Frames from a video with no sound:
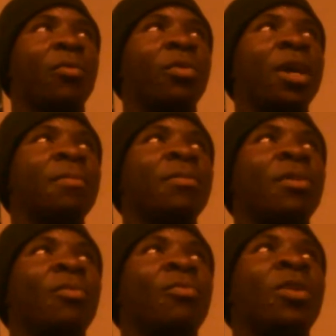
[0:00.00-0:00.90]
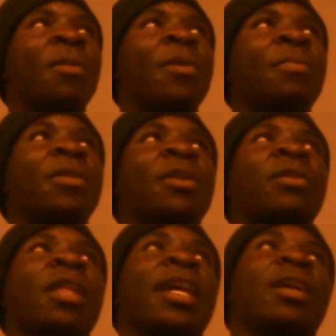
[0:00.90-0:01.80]
when I'm when I'm up there,
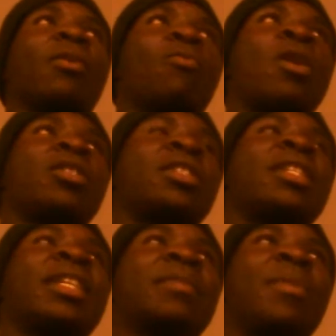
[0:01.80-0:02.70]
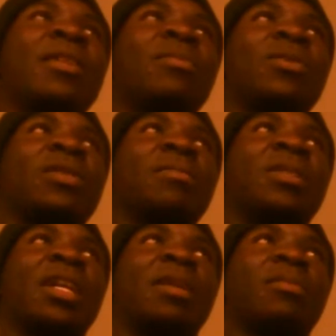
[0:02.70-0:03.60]
like watching The Expendables,
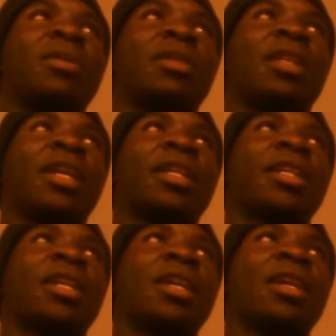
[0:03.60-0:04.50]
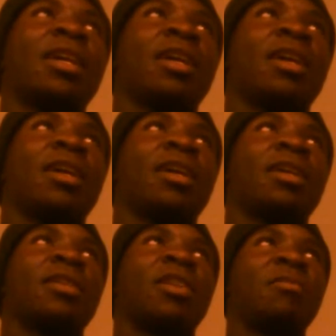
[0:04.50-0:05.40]
sometimes, like
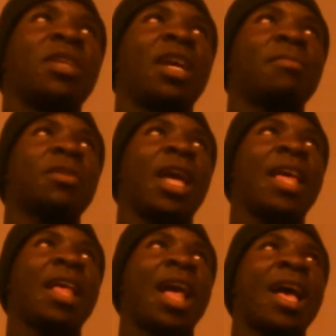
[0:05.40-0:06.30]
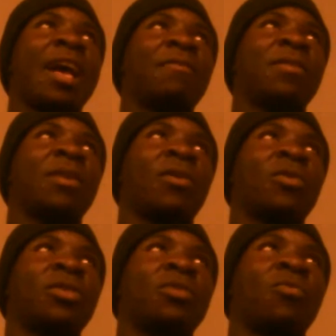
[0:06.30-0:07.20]
sometimes I I have the
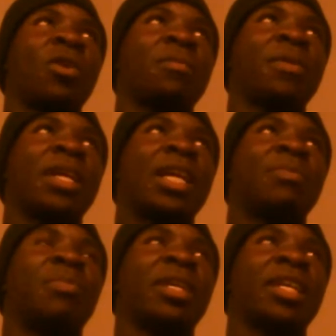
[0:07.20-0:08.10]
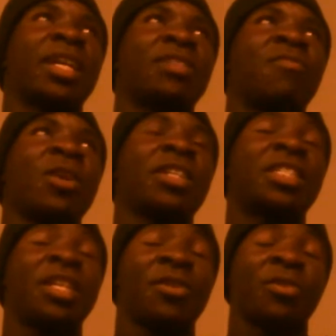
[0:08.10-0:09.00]
urge to want to be as big as
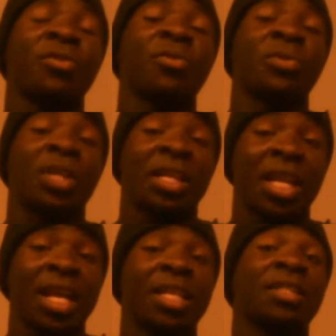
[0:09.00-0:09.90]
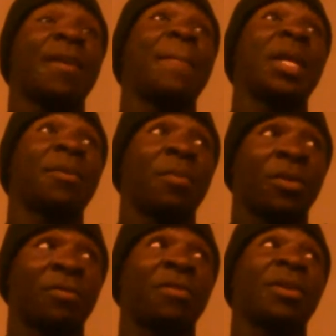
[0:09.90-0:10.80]
fucking Terry Crews, and that is a big
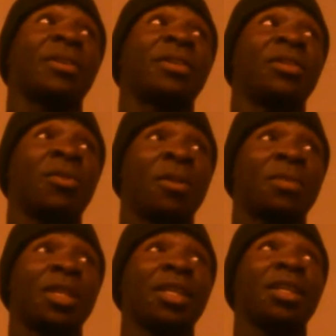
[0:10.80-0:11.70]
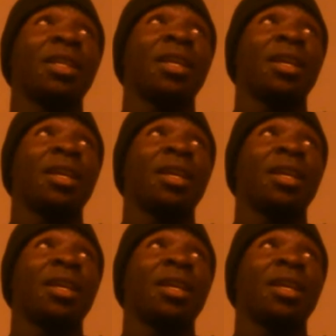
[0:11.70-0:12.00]
motherfucker. You know what I'm saying?